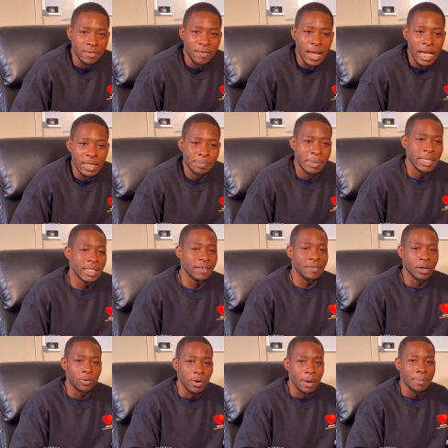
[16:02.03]
ass piece of
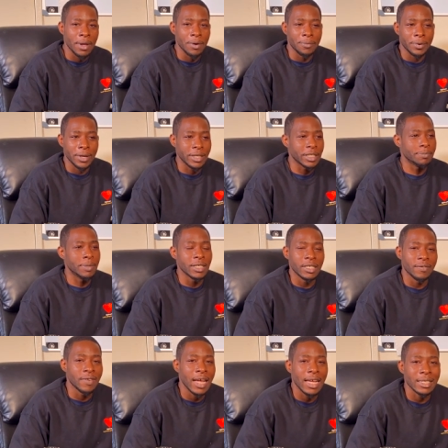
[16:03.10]
equipment with an expensive
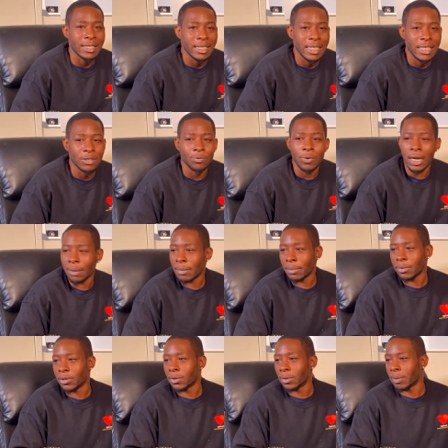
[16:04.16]
ass lens. What am I
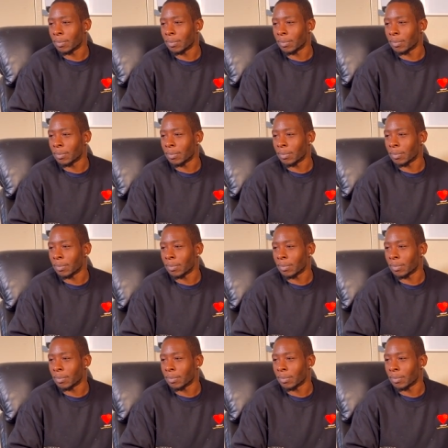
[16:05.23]
doing?